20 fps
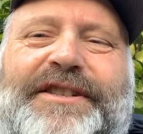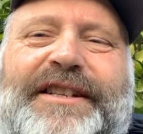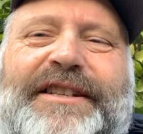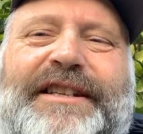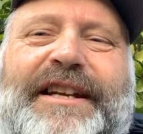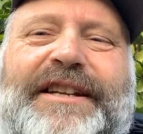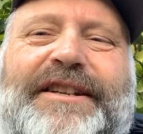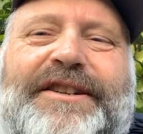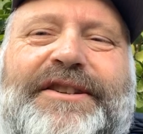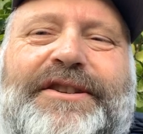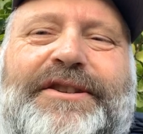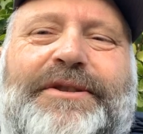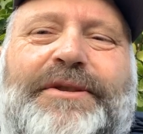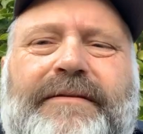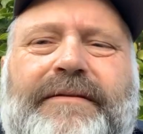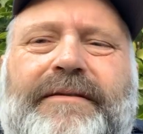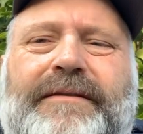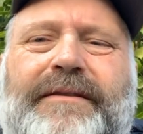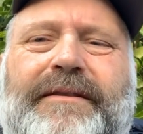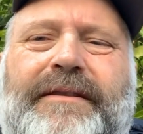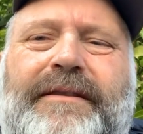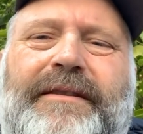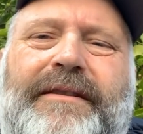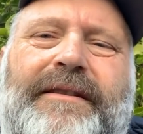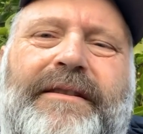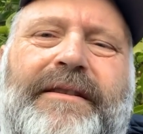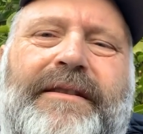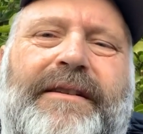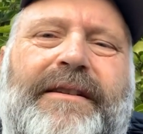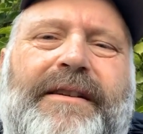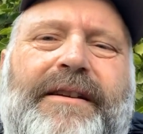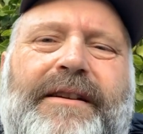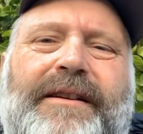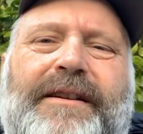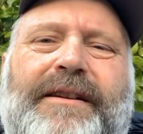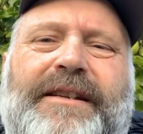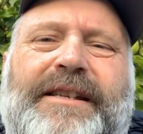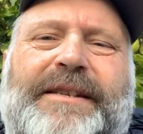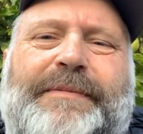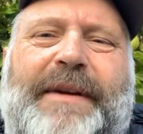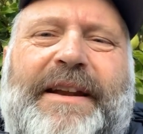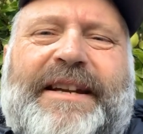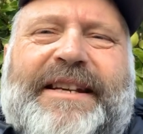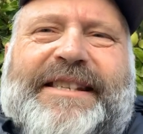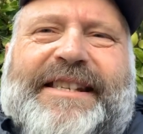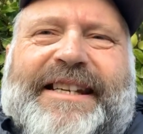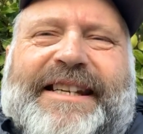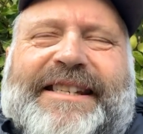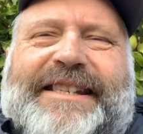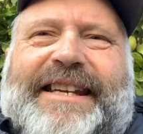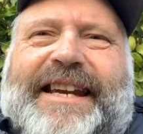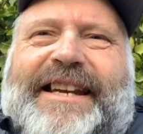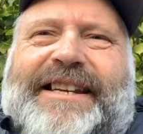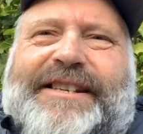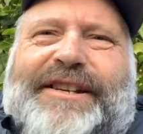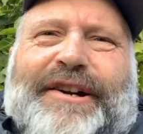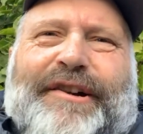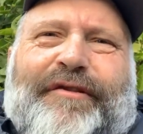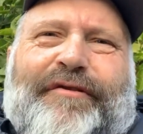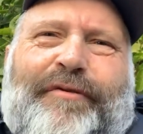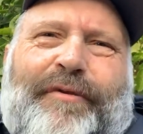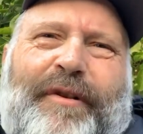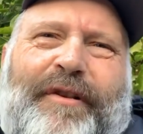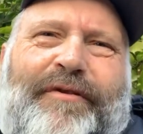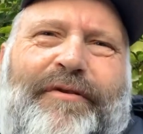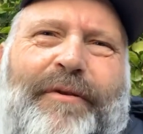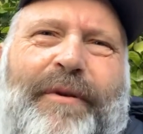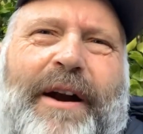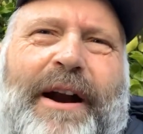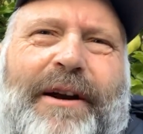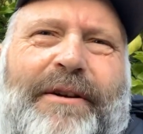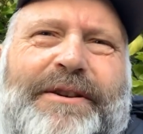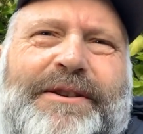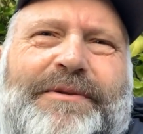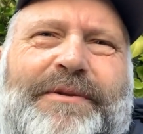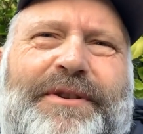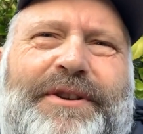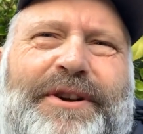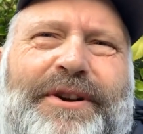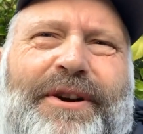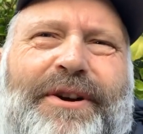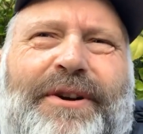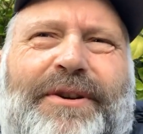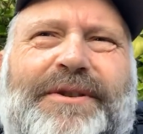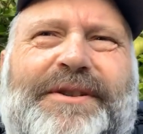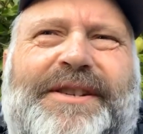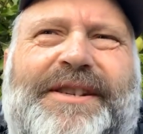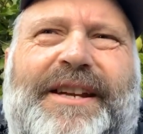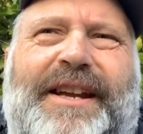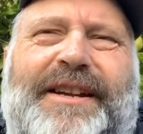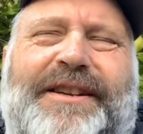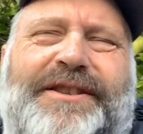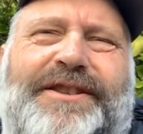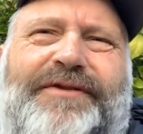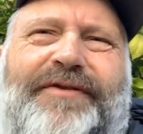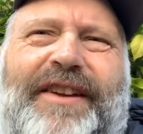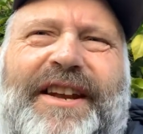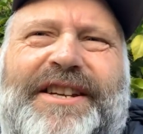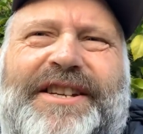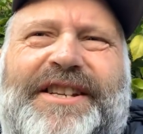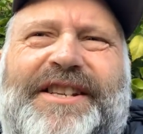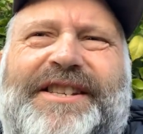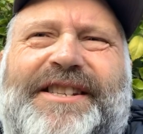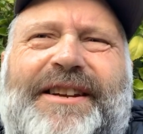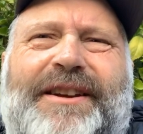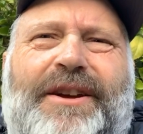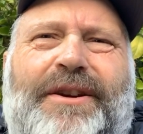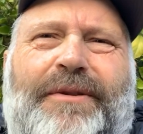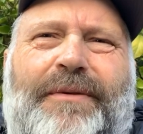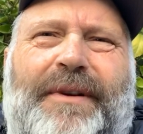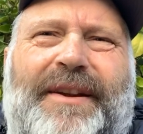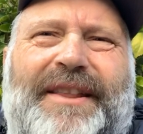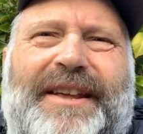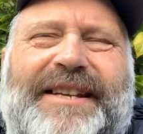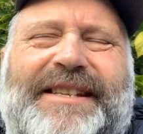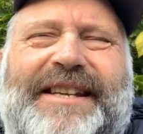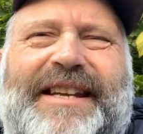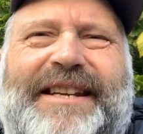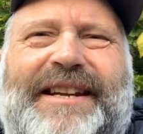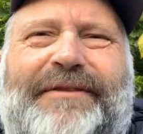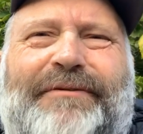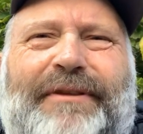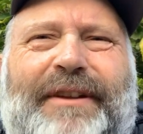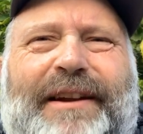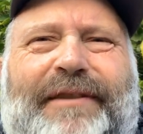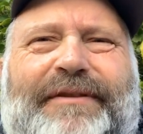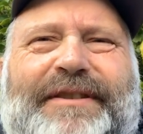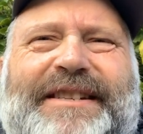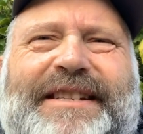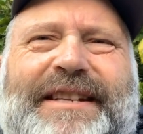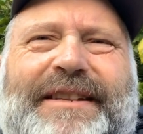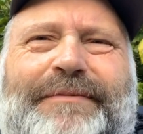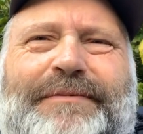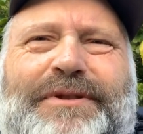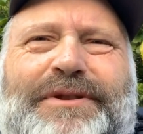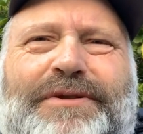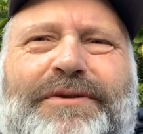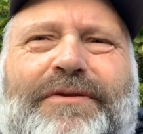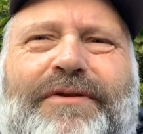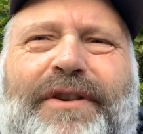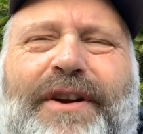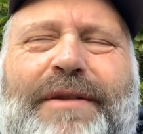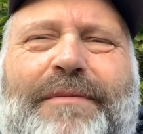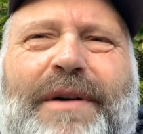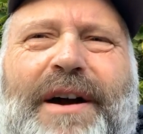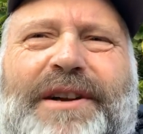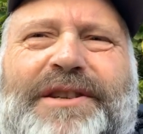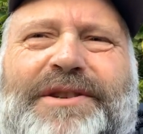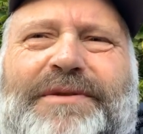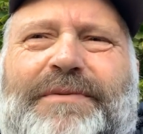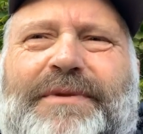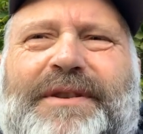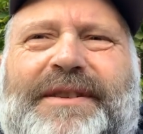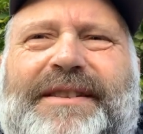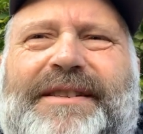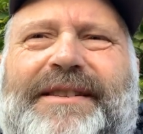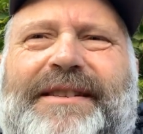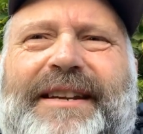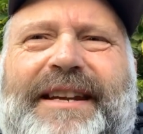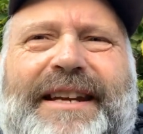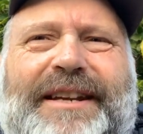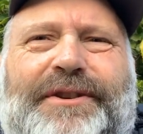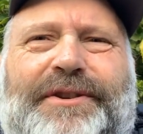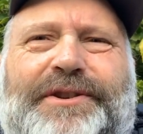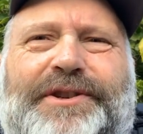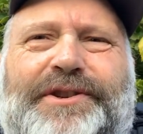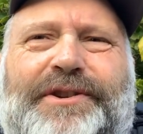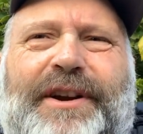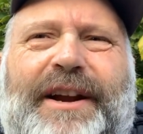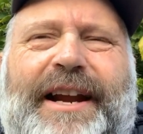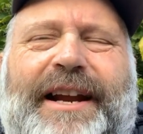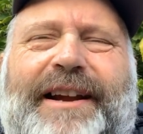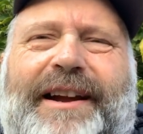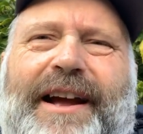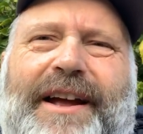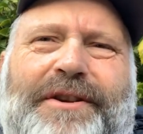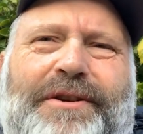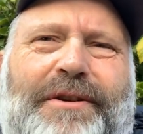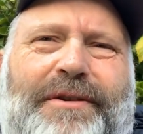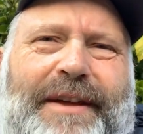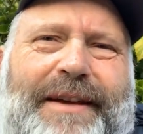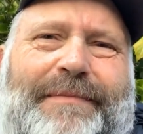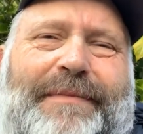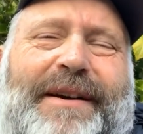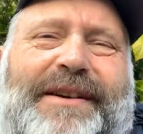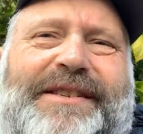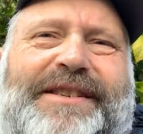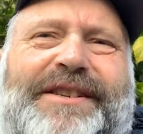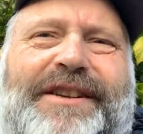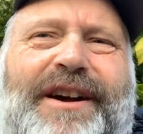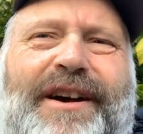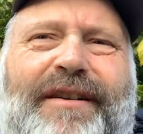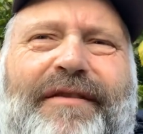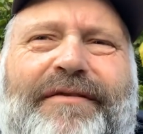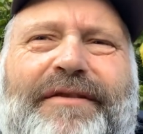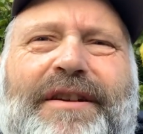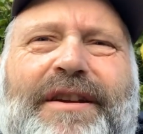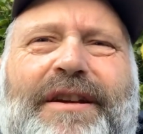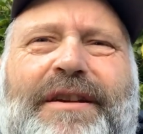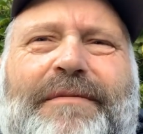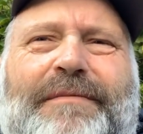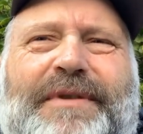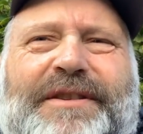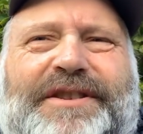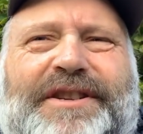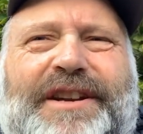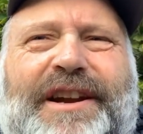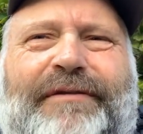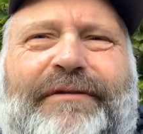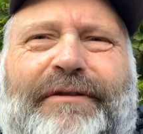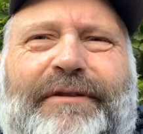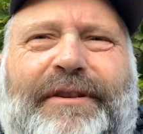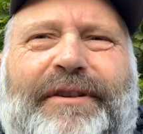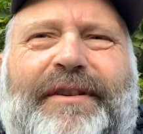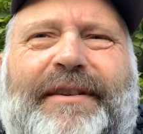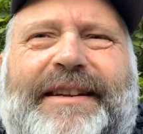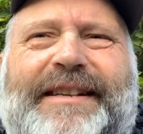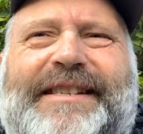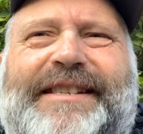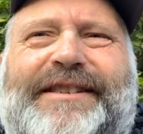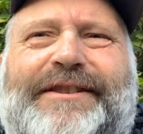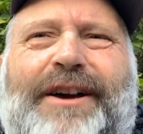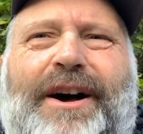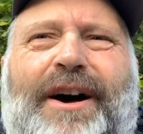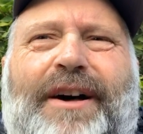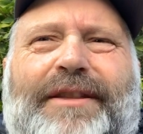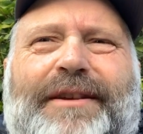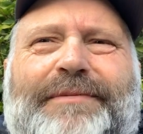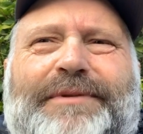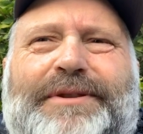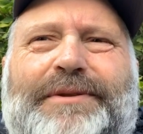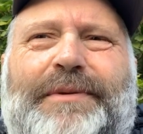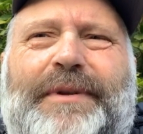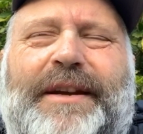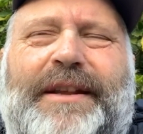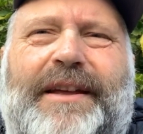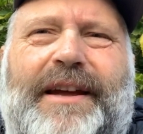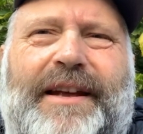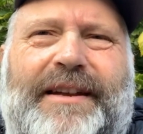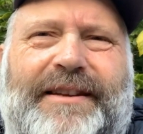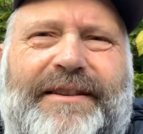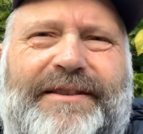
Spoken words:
thing to do. Spending 6 days, 144 hours with Kouros and Chvigis, one of the things I didn't really ever see them do very much was eat or drink. I know they must have, but you never really saw them doing that.